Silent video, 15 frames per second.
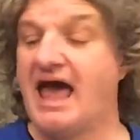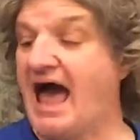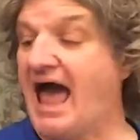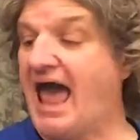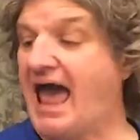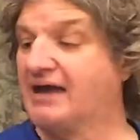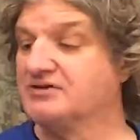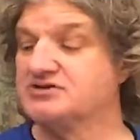
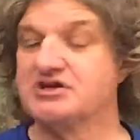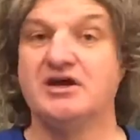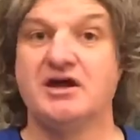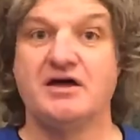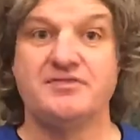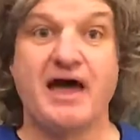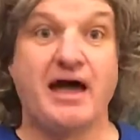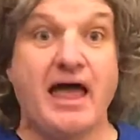and
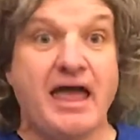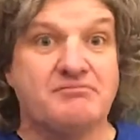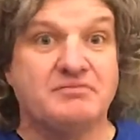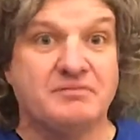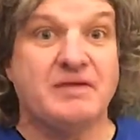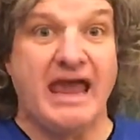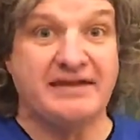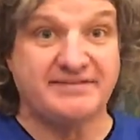that
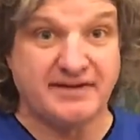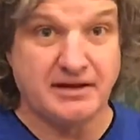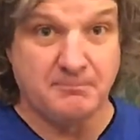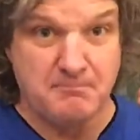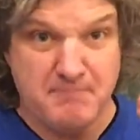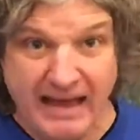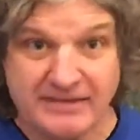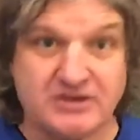it's
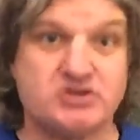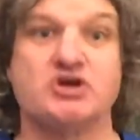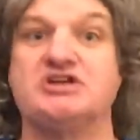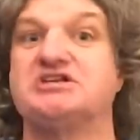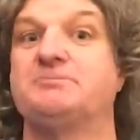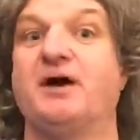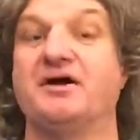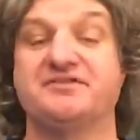mandatory
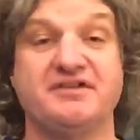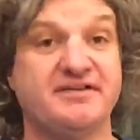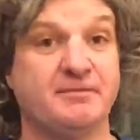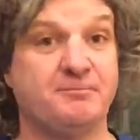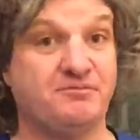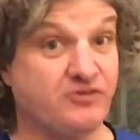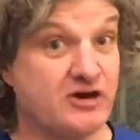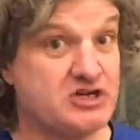to
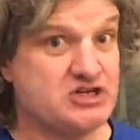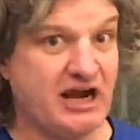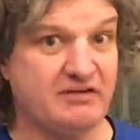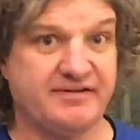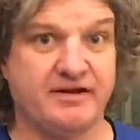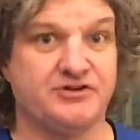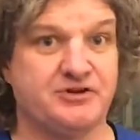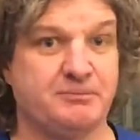participate for each
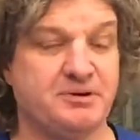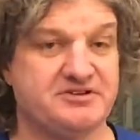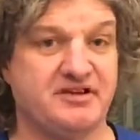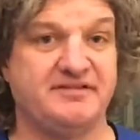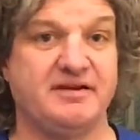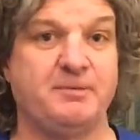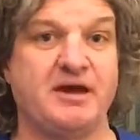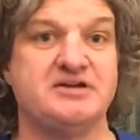household to
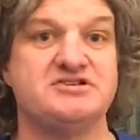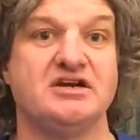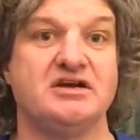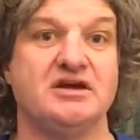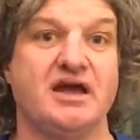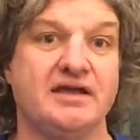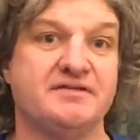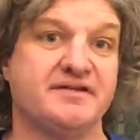participate
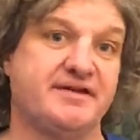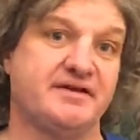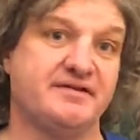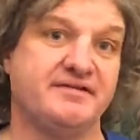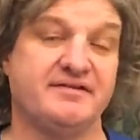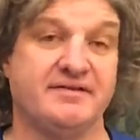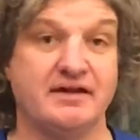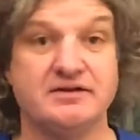in the
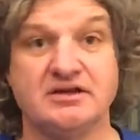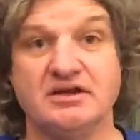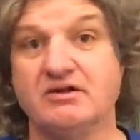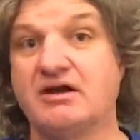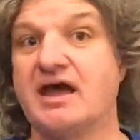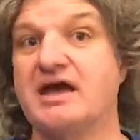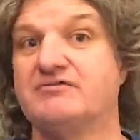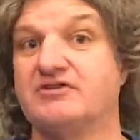census in the UK
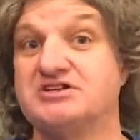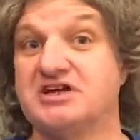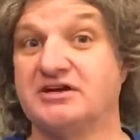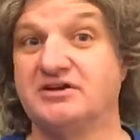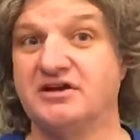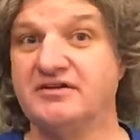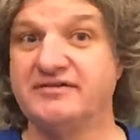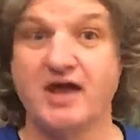every 10
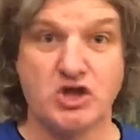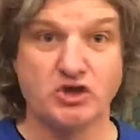years.